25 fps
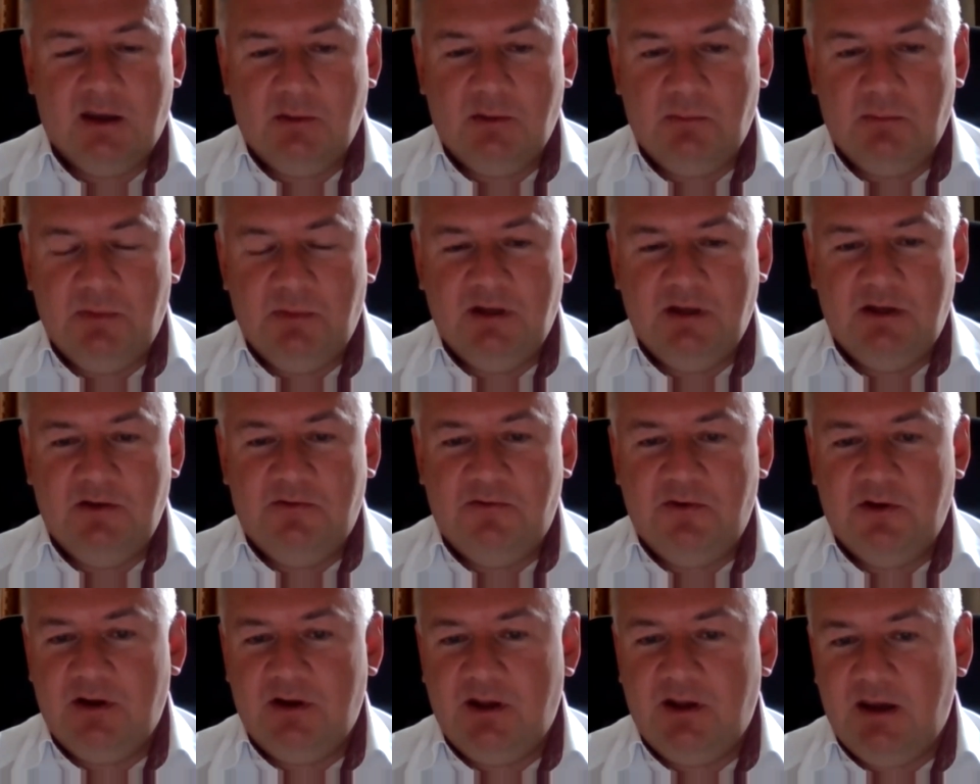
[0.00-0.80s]
can be
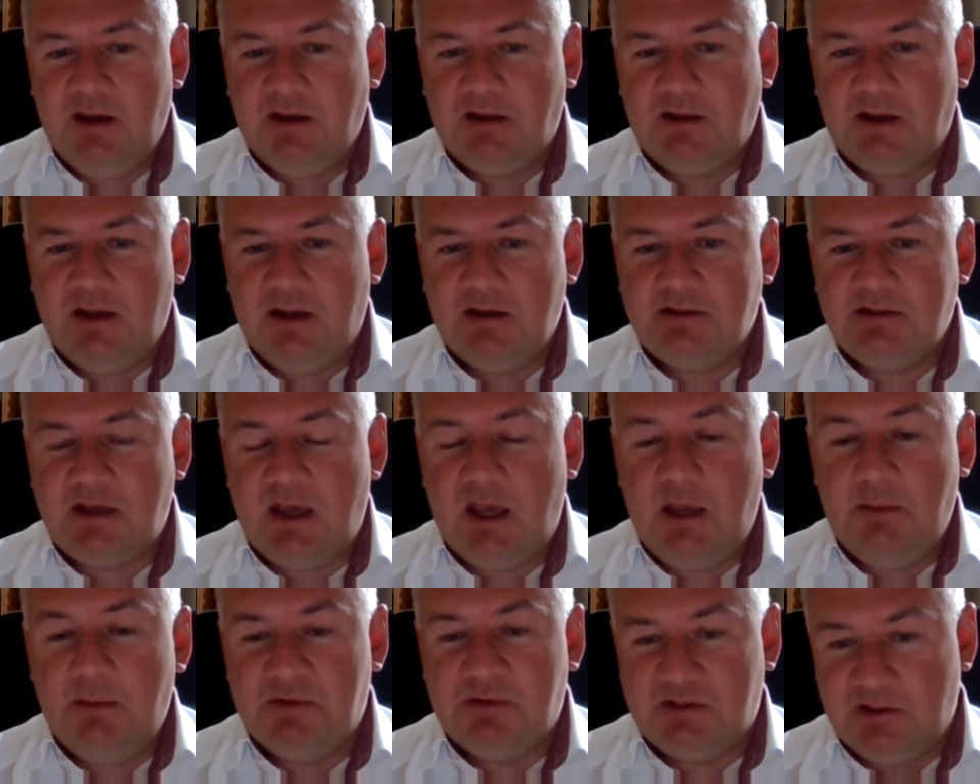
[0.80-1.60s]
defined as
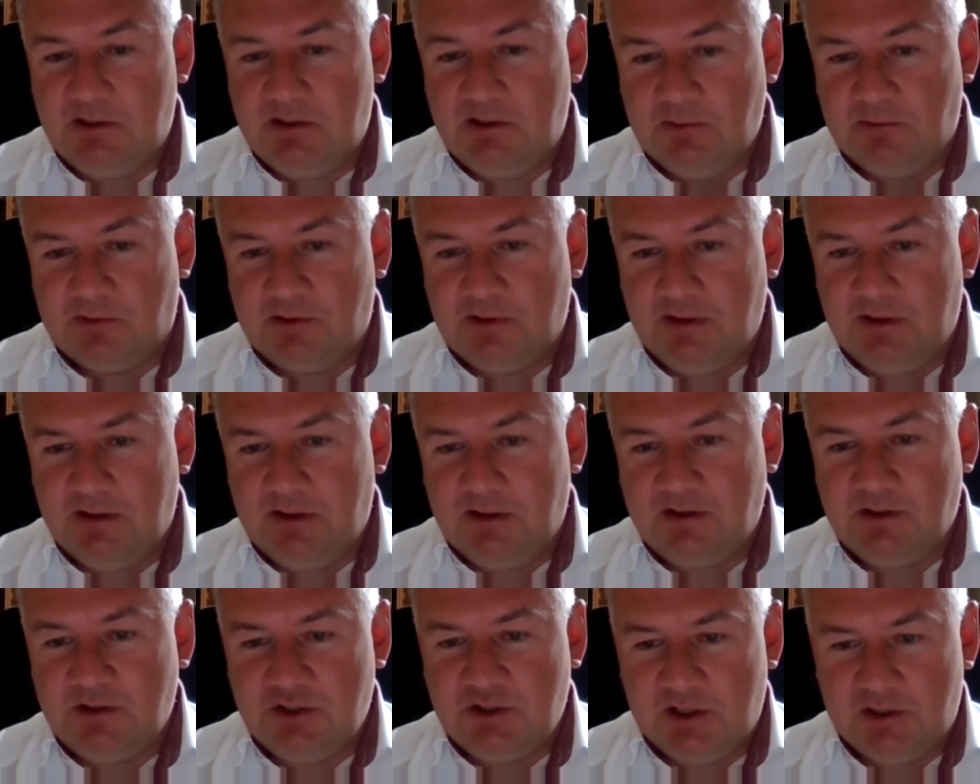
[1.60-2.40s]
absolutely
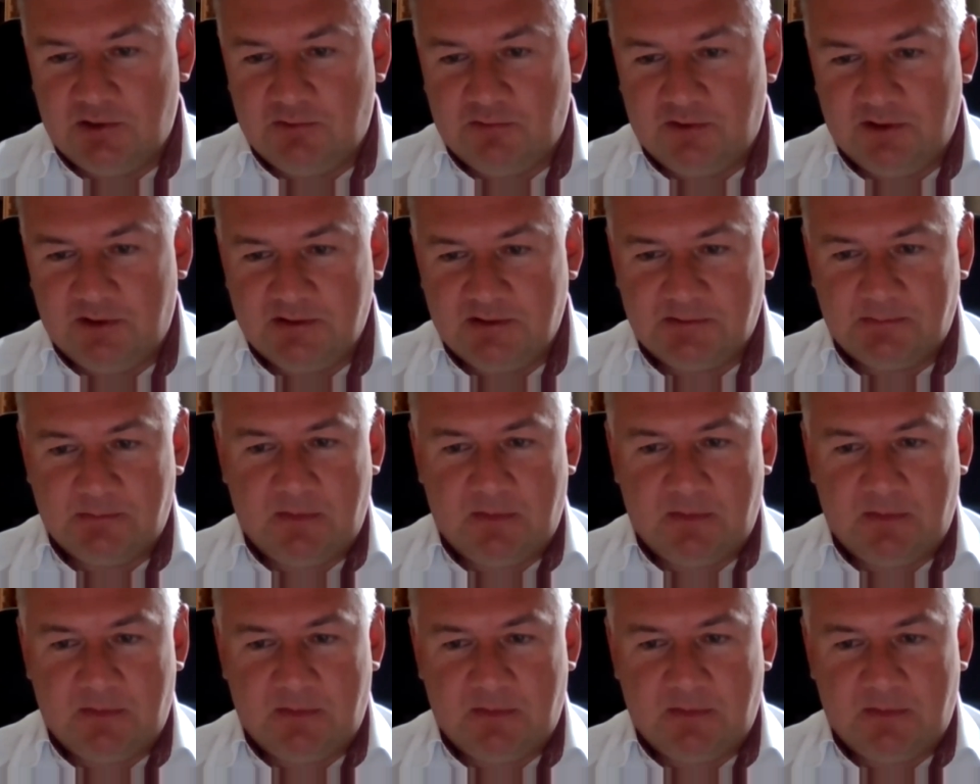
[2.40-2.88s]
terrorism.